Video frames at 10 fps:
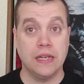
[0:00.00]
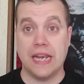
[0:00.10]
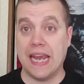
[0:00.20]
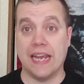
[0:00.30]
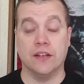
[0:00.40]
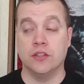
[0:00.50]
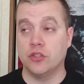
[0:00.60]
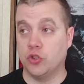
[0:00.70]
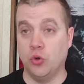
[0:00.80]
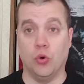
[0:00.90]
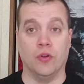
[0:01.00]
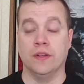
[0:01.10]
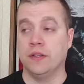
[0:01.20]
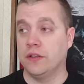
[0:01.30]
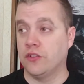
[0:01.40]
Hey, cool.
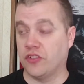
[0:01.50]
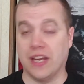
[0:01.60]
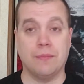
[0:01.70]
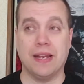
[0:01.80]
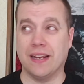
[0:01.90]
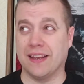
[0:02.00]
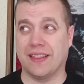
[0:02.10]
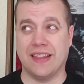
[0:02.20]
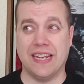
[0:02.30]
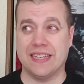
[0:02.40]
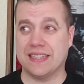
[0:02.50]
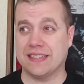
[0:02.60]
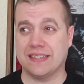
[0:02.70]
Sandman, I think...